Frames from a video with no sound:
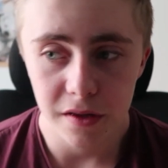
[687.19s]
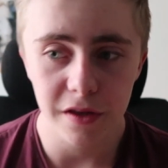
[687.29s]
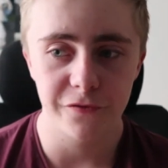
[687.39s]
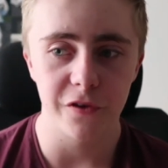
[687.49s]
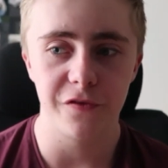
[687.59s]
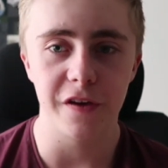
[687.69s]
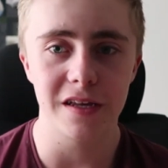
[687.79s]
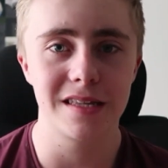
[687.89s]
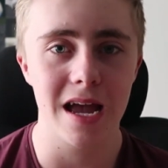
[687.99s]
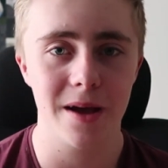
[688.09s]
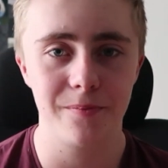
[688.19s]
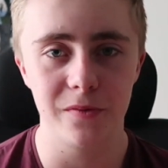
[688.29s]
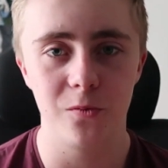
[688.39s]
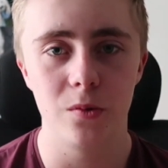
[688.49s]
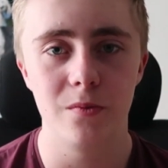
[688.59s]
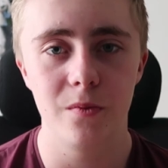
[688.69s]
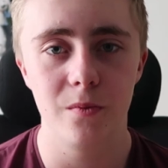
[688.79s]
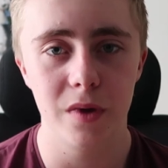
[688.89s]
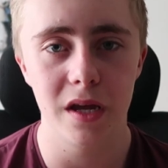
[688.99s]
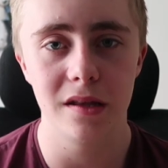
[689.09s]
different things that happened
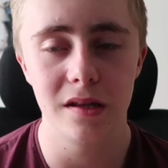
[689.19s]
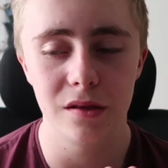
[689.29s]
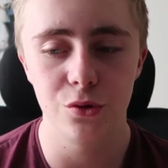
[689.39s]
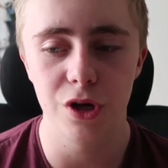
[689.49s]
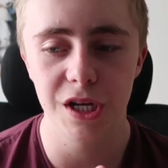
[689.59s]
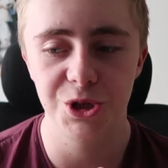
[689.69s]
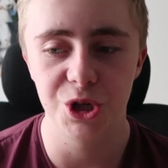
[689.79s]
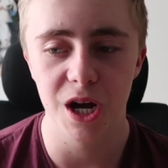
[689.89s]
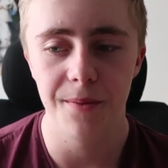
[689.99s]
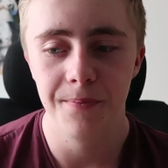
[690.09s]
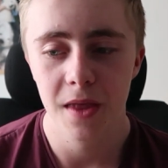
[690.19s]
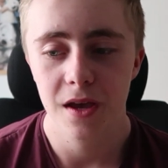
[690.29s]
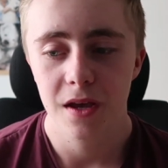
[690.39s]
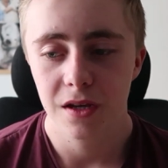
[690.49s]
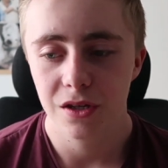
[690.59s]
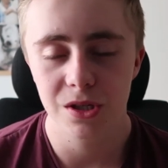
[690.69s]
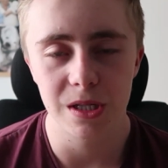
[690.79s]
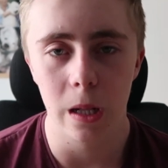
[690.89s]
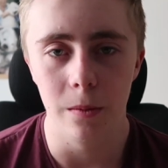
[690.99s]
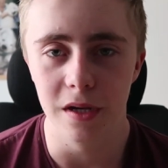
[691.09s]
with me in Indonesia, just
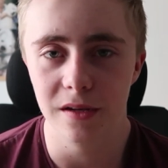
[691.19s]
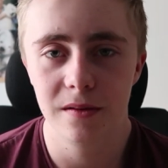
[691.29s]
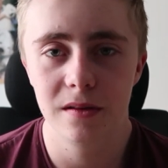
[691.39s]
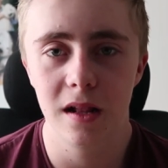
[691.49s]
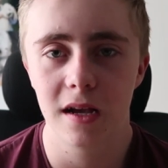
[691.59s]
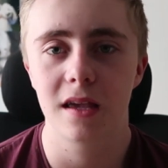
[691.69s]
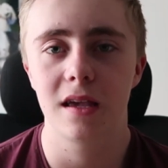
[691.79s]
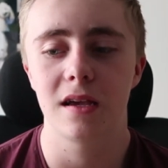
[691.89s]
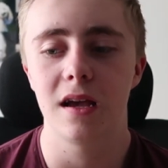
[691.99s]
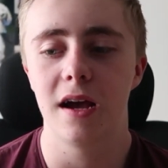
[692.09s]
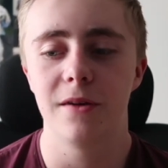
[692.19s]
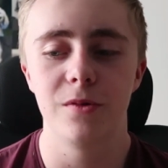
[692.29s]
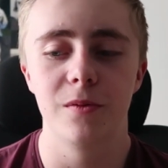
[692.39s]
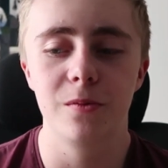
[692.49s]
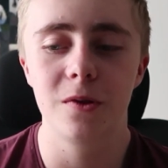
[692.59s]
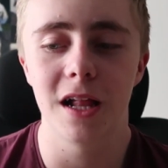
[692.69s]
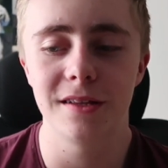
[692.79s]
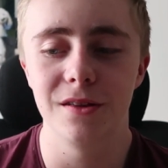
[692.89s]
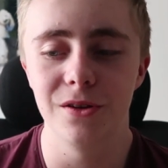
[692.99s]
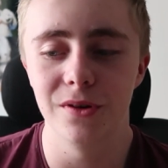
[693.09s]
tell me. Like, I will
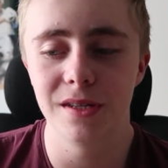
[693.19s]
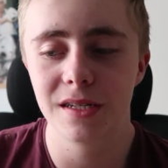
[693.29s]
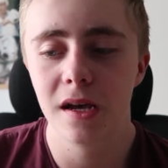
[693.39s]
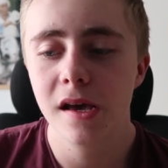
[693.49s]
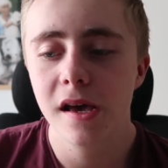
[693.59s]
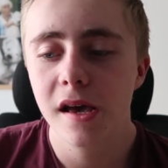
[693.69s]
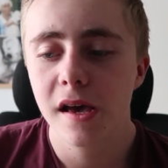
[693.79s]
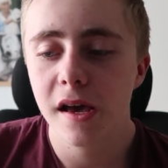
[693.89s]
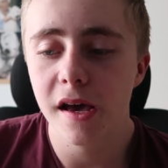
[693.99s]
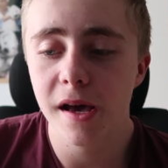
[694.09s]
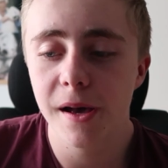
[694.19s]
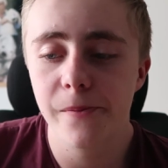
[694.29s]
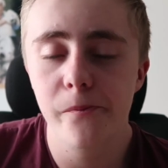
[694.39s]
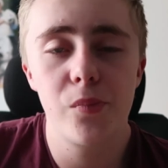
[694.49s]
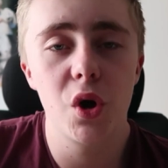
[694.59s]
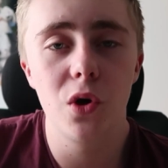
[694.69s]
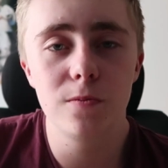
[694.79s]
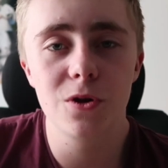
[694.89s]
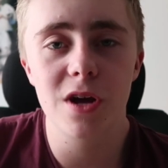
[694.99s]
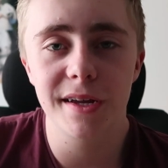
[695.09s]
gladly do it. But I
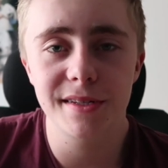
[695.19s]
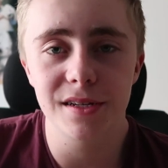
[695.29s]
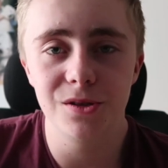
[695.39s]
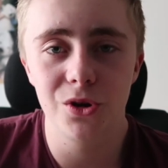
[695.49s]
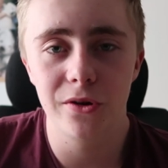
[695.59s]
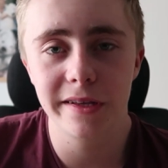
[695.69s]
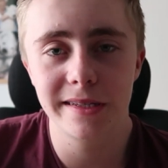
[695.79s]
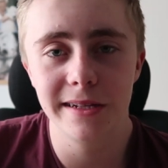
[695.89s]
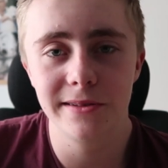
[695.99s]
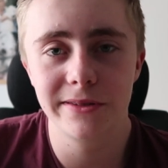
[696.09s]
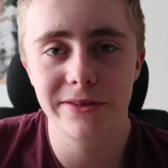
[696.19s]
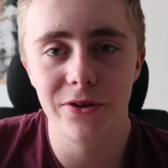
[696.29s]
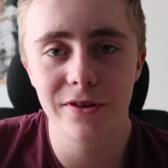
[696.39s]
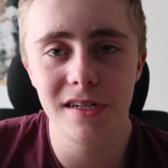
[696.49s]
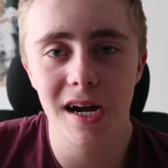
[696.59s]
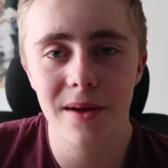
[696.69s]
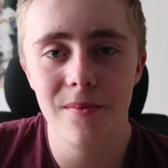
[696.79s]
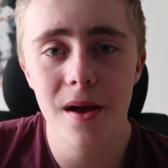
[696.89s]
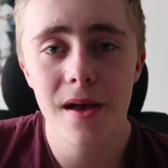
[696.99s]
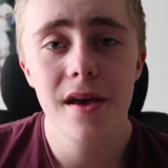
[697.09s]
hope you guys enjoyed this little story
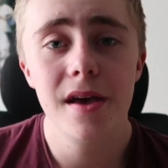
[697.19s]
time.